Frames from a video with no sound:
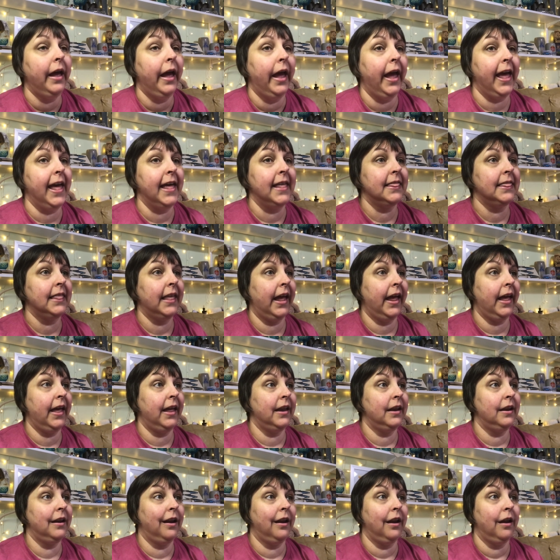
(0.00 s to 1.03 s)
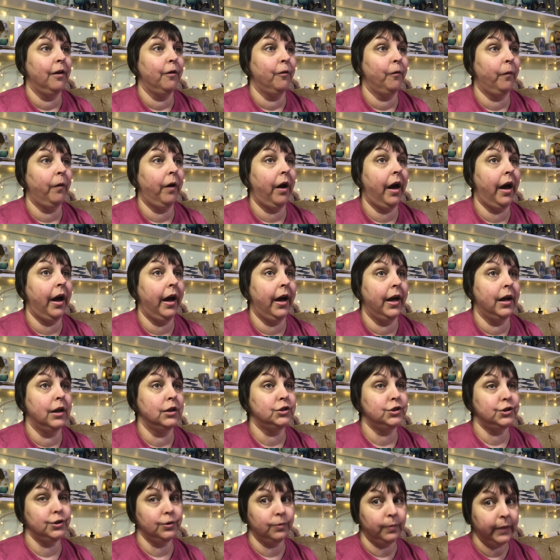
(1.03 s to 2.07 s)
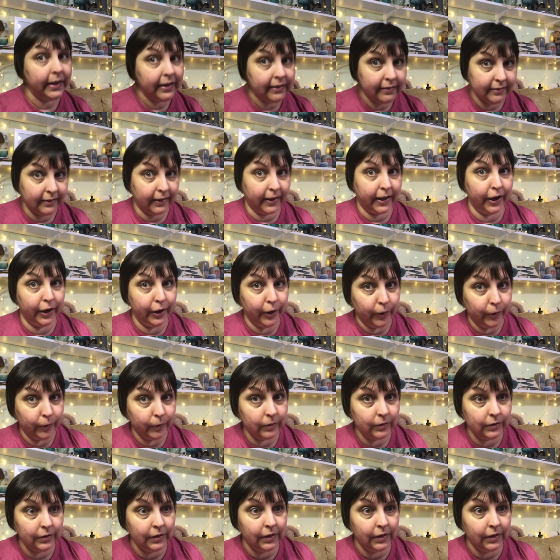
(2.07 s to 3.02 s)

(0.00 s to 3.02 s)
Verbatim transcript: And then uh, two weeks ago,